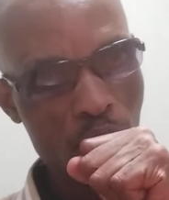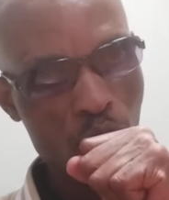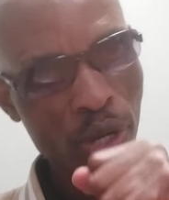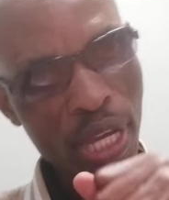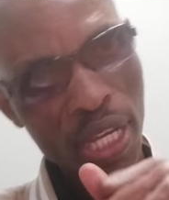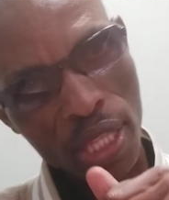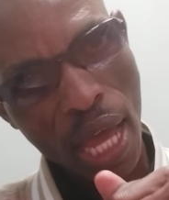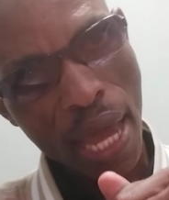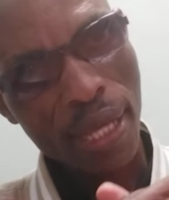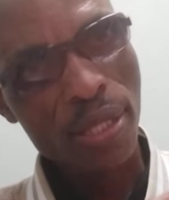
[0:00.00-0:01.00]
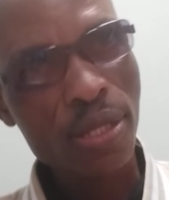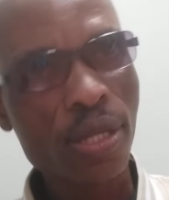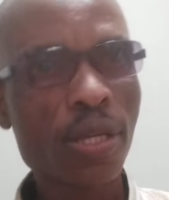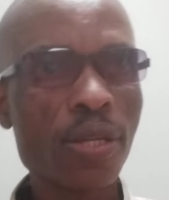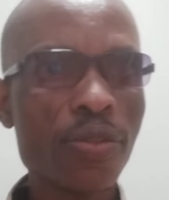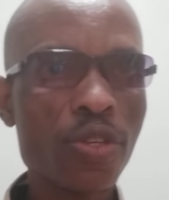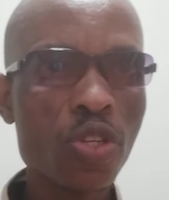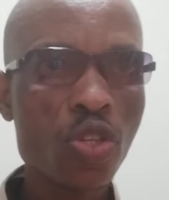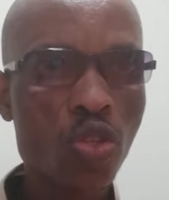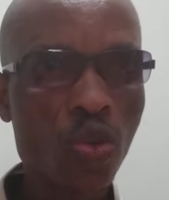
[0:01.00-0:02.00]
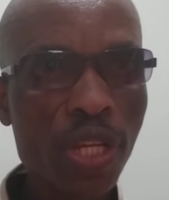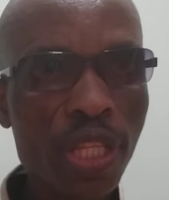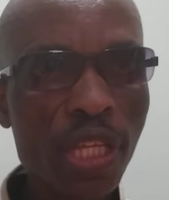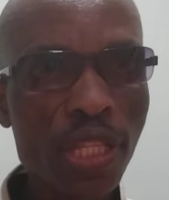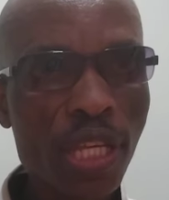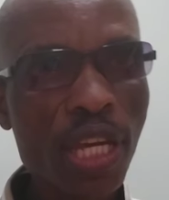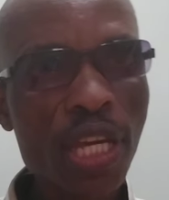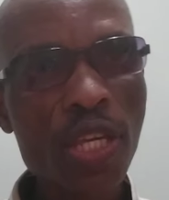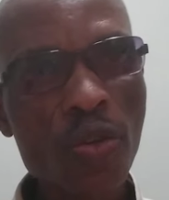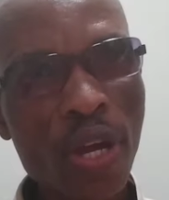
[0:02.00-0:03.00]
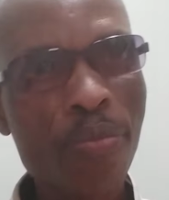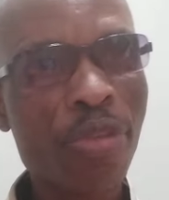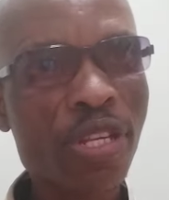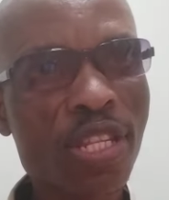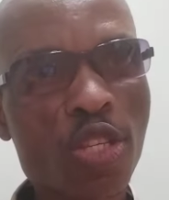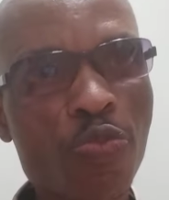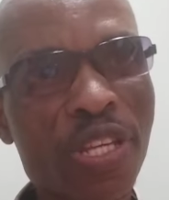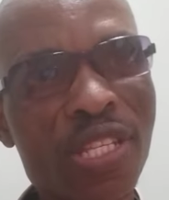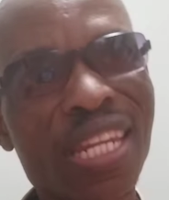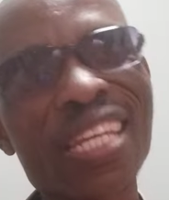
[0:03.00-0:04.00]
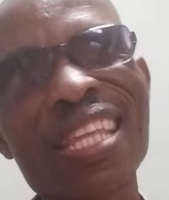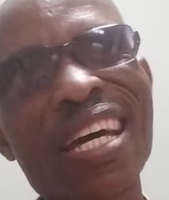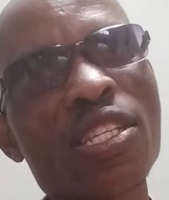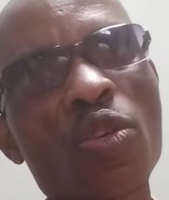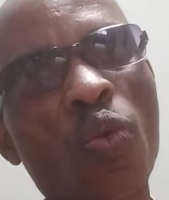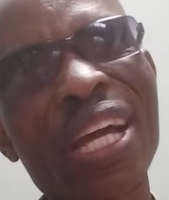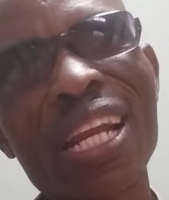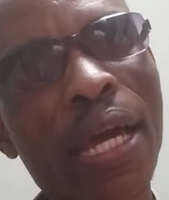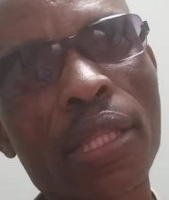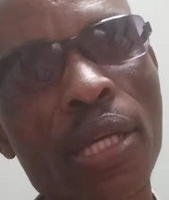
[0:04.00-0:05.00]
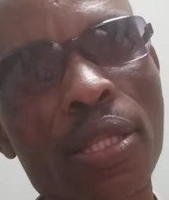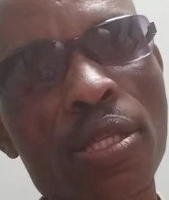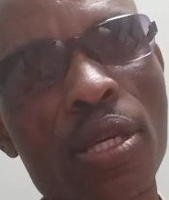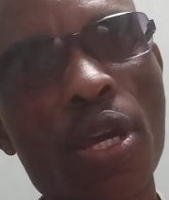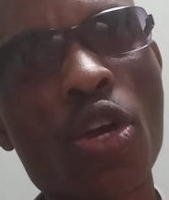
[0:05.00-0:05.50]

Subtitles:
at night. During the day, you are a business person. It doesn't work like that.